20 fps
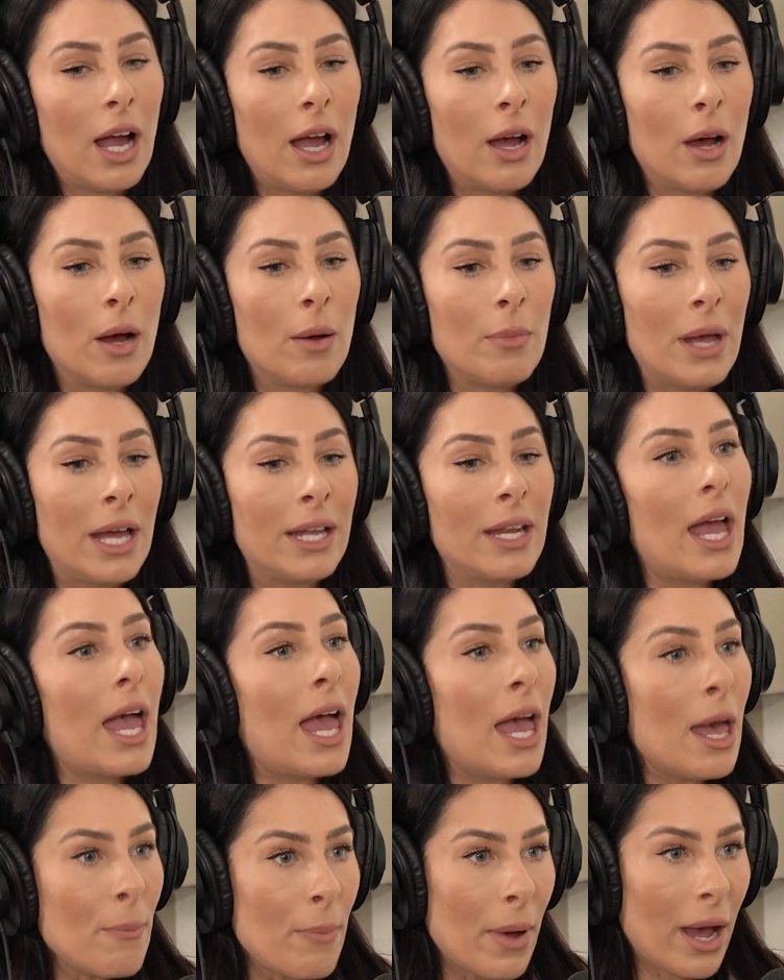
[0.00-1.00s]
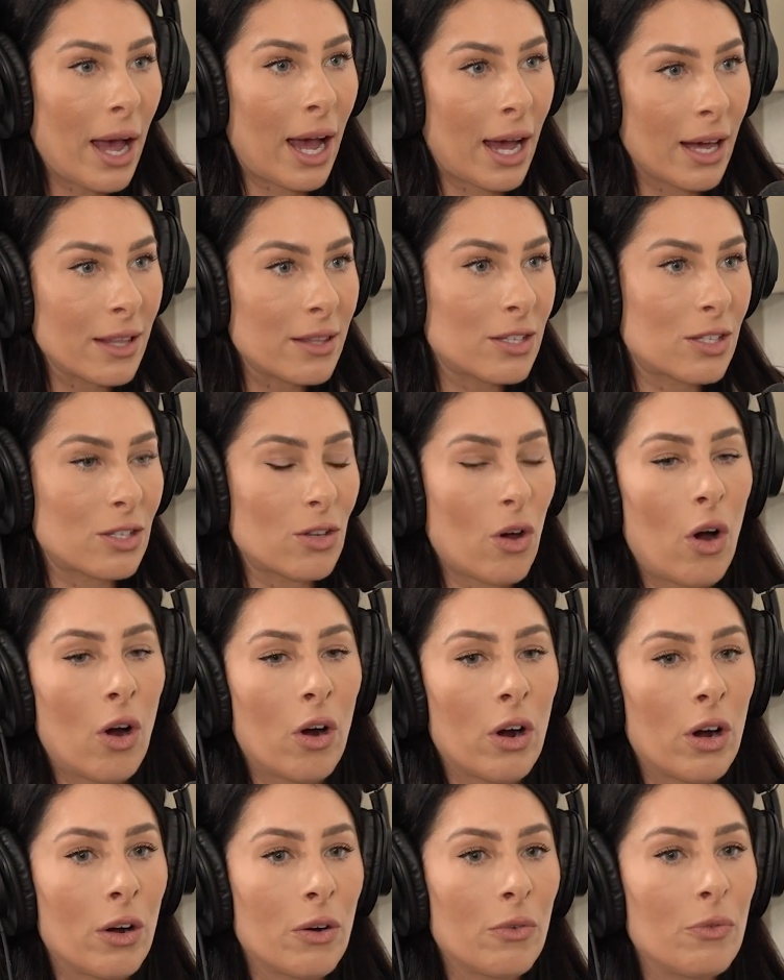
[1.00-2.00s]
And empaths
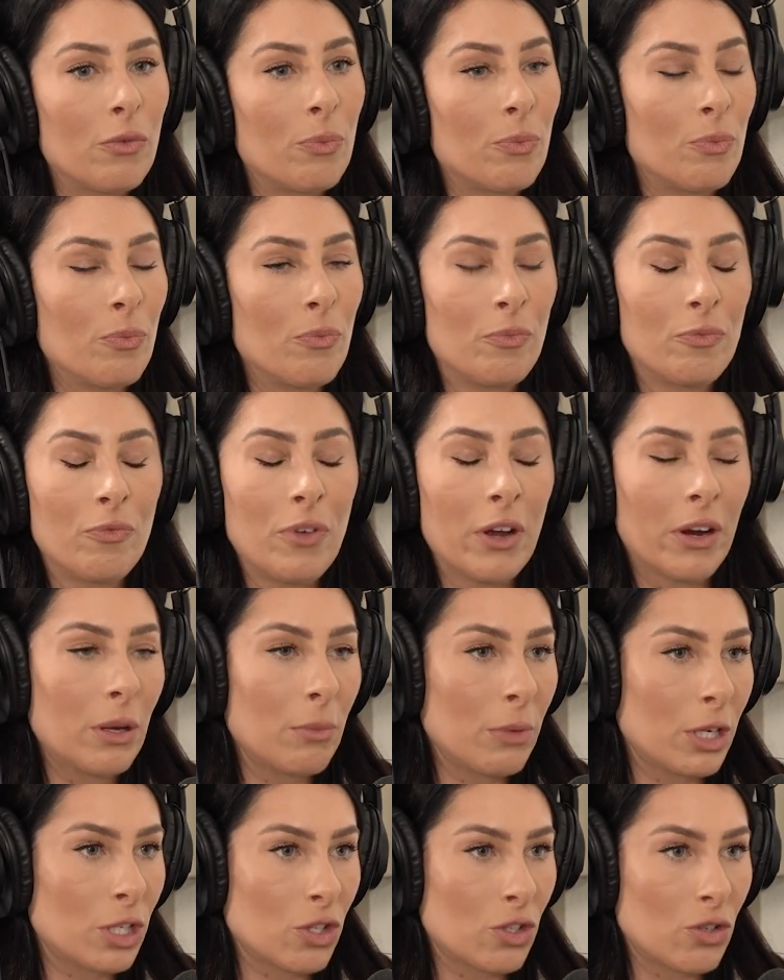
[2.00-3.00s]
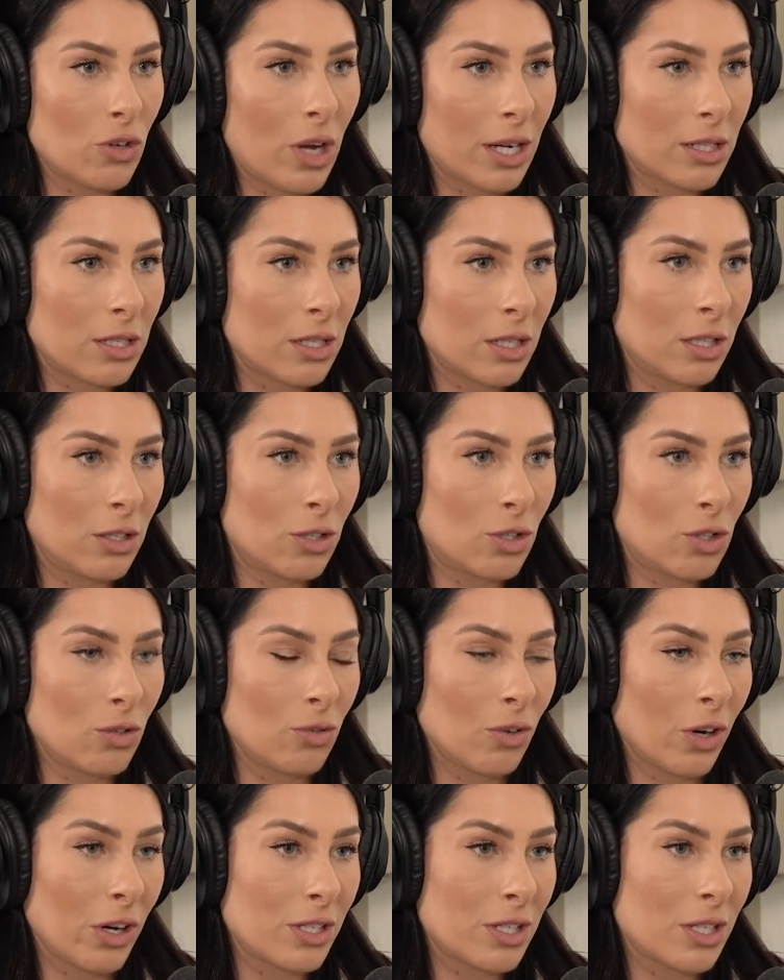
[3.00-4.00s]
are very much attracted to
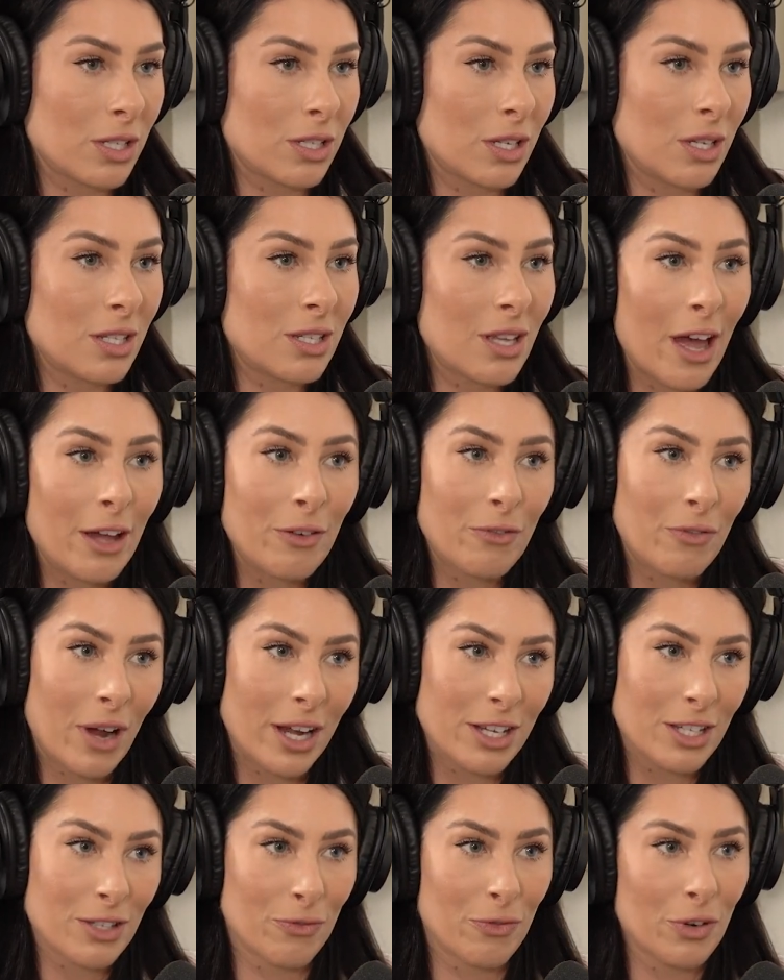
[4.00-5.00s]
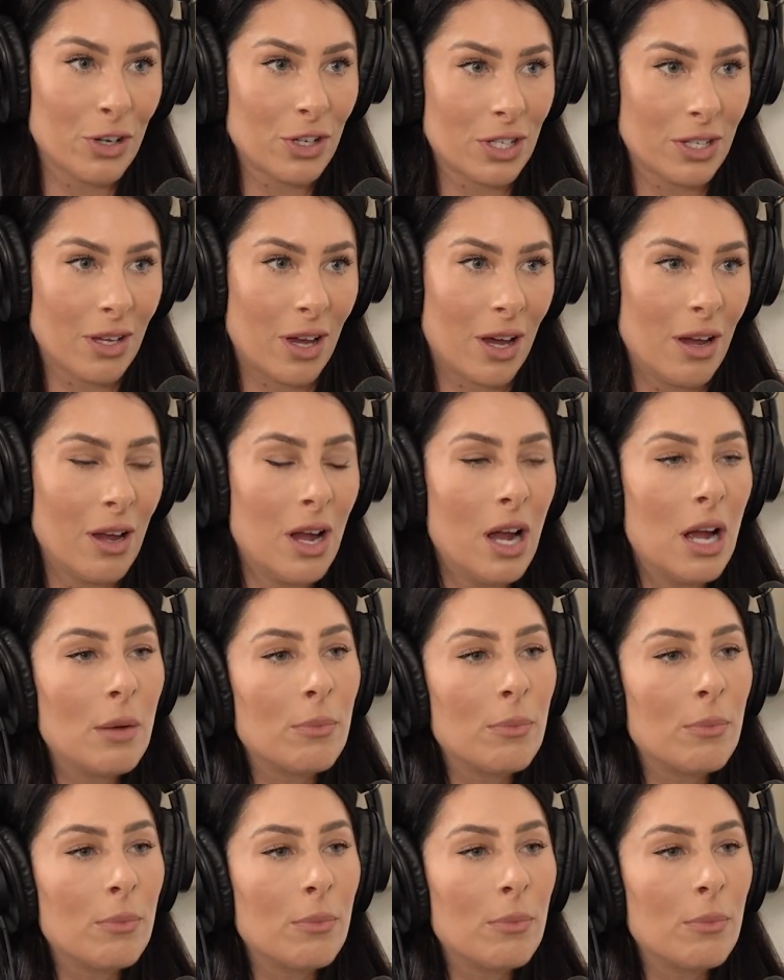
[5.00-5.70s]
narcissists and vice versa,